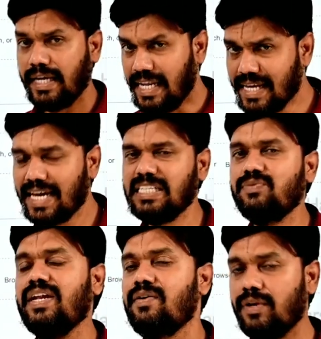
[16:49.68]
in
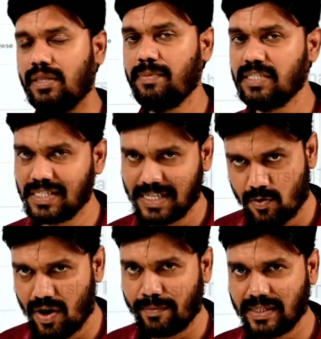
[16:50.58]
case whenever the business
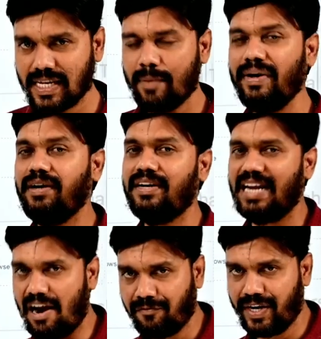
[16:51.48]
requirements are being
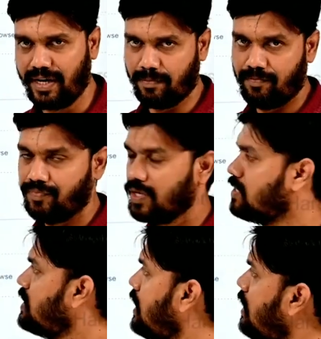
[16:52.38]
drafted,
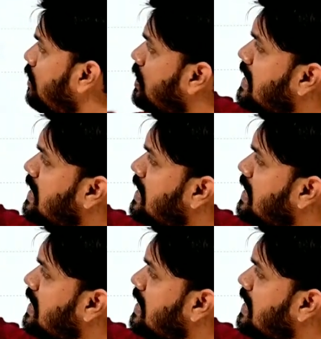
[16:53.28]
see,